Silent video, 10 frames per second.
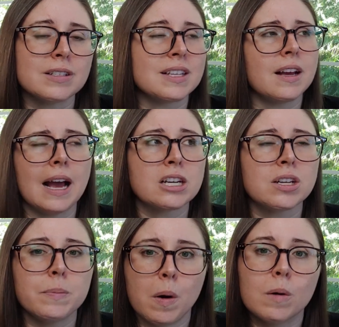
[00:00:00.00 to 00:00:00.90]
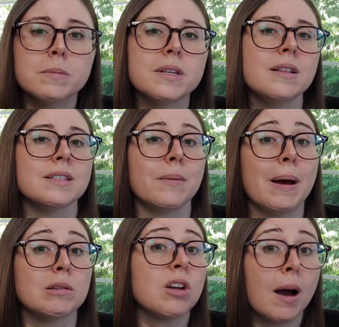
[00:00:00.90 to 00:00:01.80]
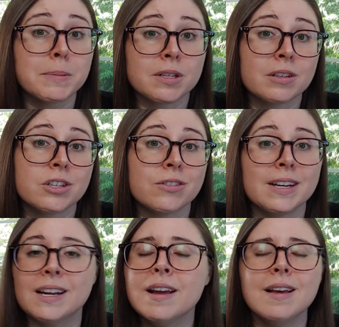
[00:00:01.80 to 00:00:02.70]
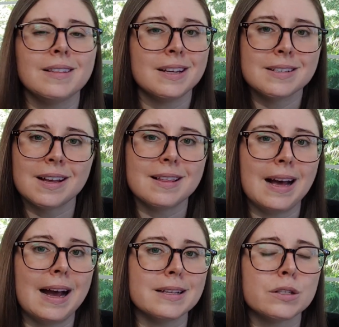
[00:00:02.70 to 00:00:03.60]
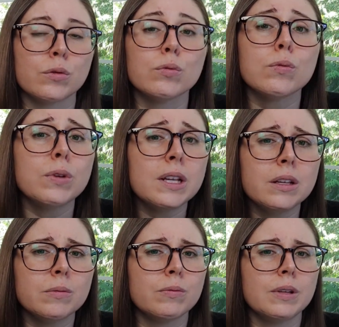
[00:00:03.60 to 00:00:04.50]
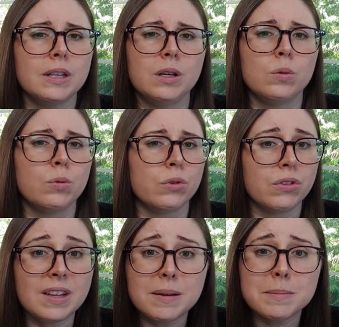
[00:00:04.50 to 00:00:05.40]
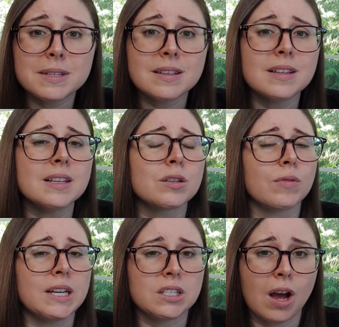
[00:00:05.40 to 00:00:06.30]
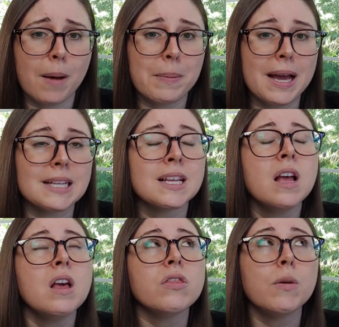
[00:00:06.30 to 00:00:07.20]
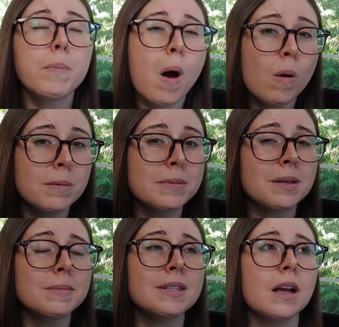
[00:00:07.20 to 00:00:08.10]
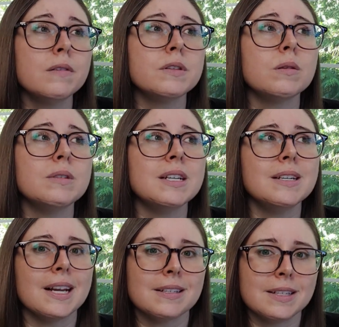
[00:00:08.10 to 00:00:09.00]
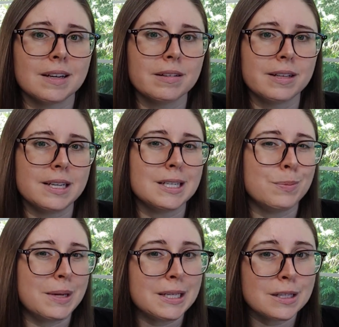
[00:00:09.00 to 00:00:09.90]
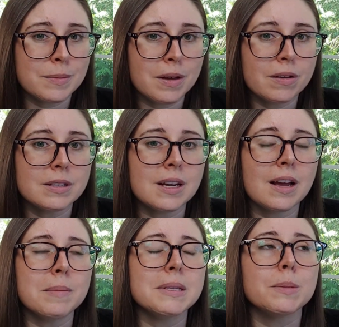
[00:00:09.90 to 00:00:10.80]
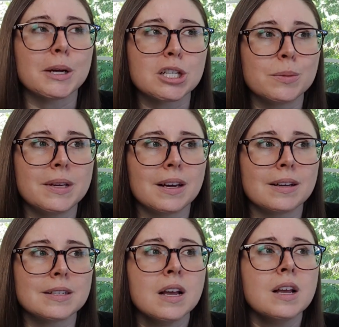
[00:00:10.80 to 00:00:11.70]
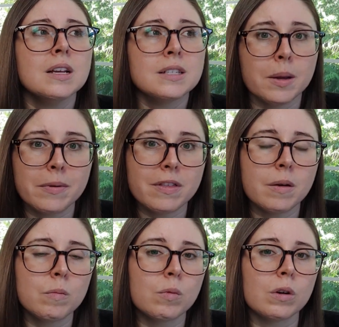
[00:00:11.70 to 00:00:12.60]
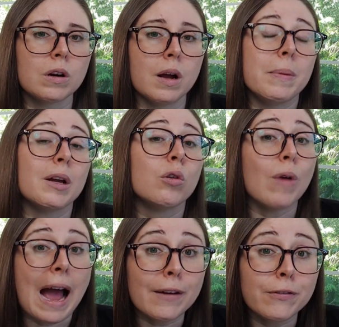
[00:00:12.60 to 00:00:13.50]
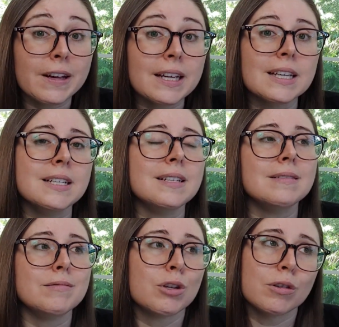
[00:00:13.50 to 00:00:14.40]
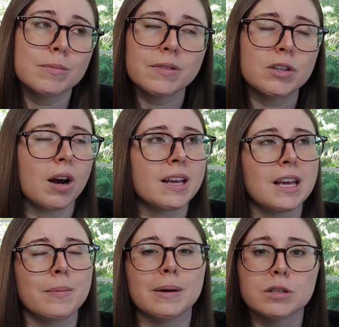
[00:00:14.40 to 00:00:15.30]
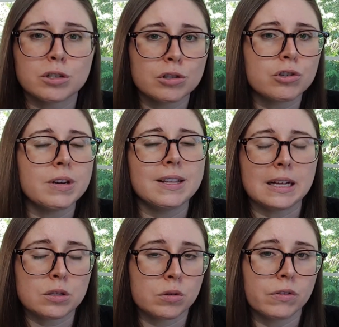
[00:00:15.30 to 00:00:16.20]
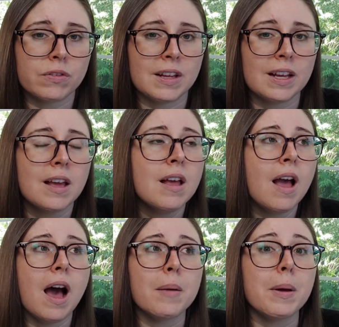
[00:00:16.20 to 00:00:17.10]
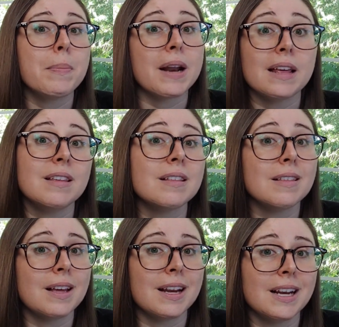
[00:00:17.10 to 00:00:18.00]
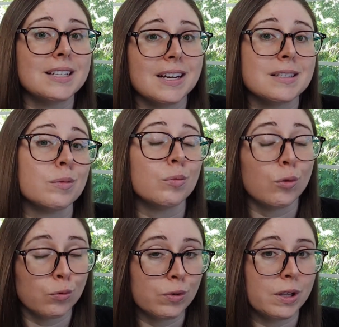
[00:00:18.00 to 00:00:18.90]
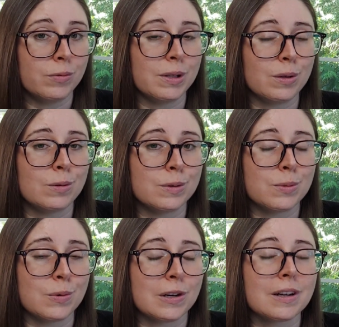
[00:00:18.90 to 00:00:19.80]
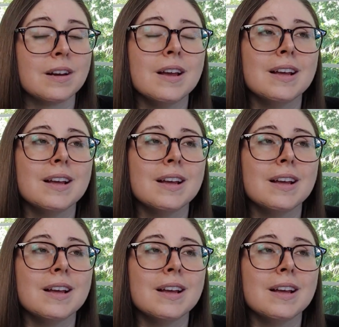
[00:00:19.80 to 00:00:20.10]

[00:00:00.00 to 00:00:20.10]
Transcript: There's actually poems in this about top surgery, things like that. So really, really cool themes in this, great topics. The poems themselves though didn't necessarily speak to me all the time, especially because some of them were a bit graphic in terms of talking about surgery, that sort of thing. Um, but I think that it does some really, really cool work.